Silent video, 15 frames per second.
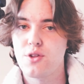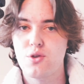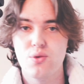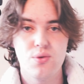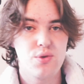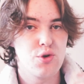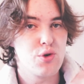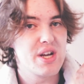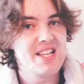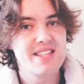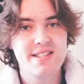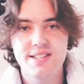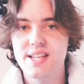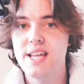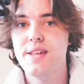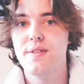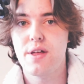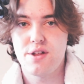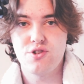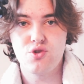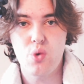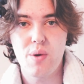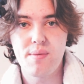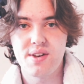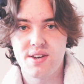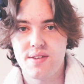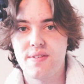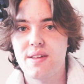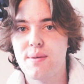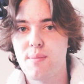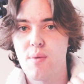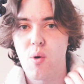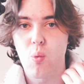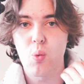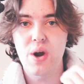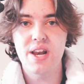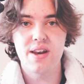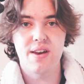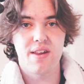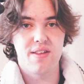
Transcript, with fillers: You, you can see the enjoyment in them when